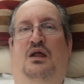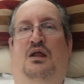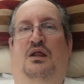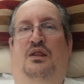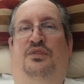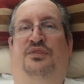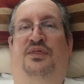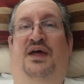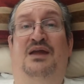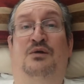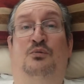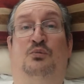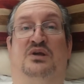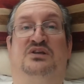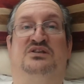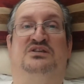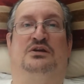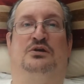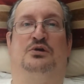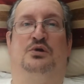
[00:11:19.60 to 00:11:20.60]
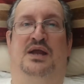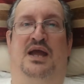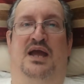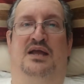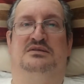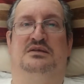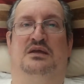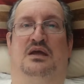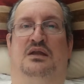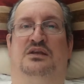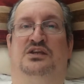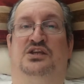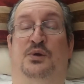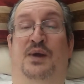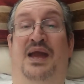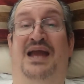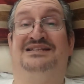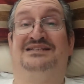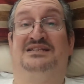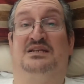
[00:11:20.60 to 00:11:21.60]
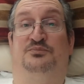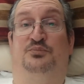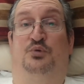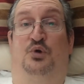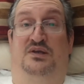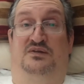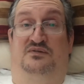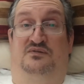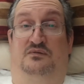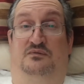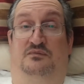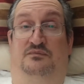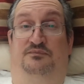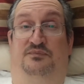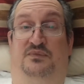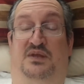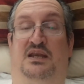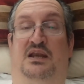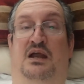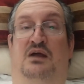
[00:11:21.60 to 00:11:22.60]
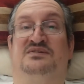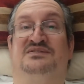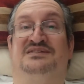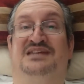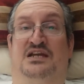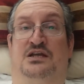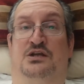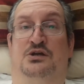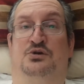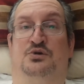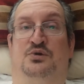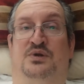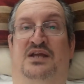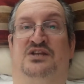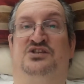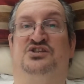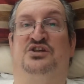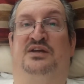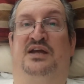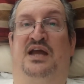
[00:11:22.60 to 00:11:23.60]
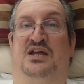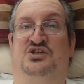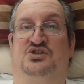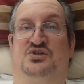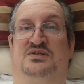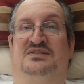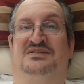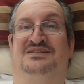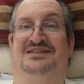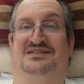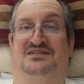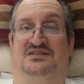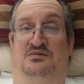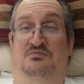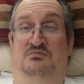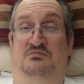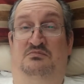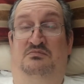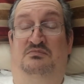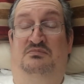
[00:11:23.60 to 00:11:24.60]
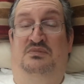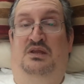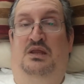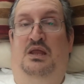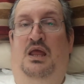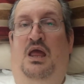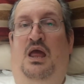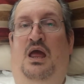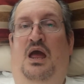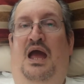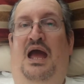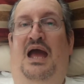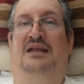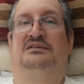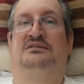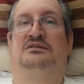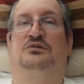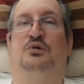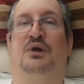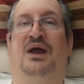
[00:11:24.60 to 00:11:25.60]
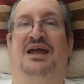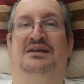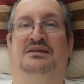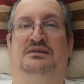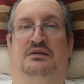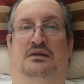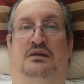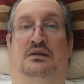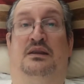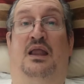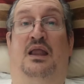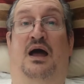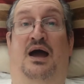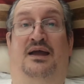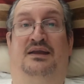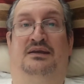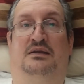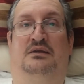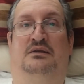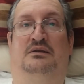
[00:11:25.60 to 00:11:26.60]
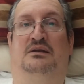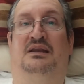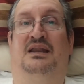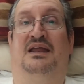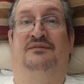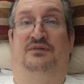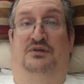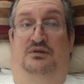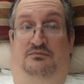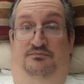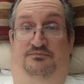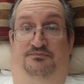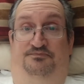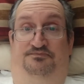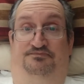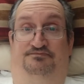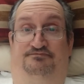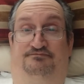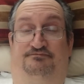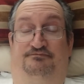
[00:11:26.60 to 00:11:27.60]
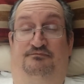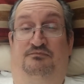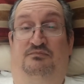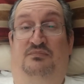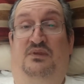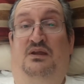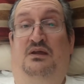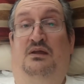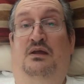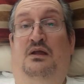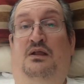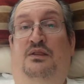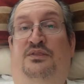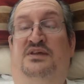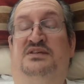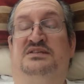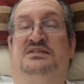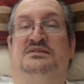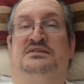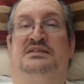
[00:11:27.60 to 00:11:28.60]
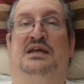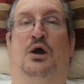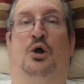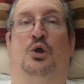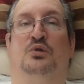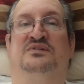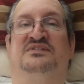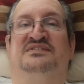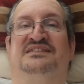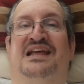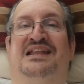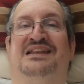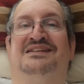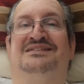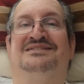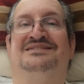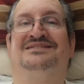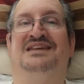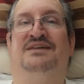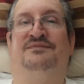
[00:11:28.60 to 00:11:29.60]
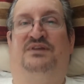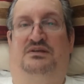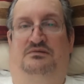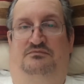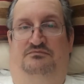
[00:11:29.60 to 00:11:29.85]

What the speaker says: They want to create a new exit point in our secondary education system at grade 9 level. This is the old standard 7.